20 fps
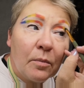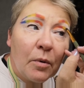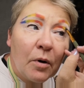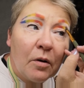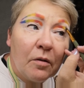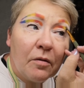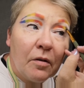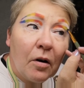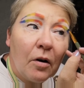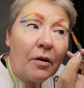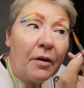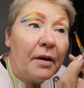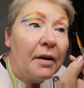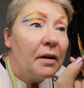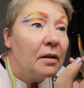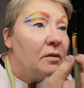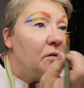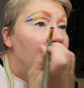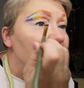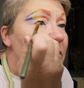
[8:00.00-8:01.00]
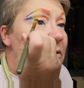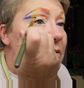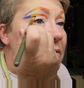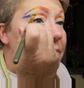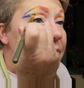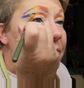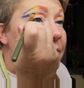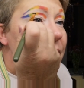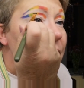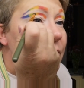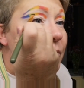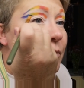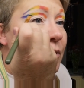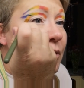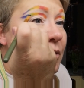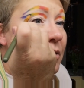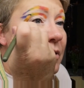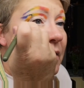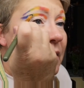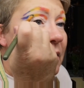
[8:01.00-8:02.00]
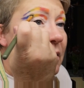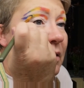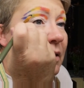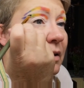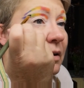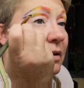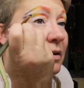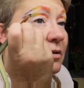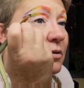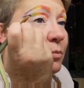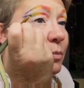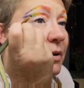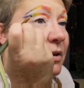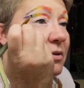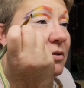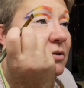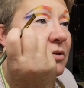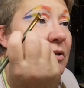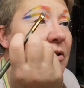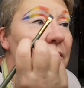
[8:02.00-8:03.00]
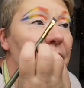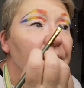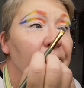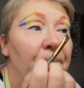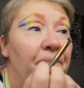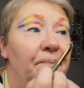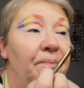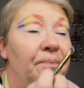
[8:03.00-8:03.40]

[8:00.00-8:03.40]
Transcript: above our heads what they think is best.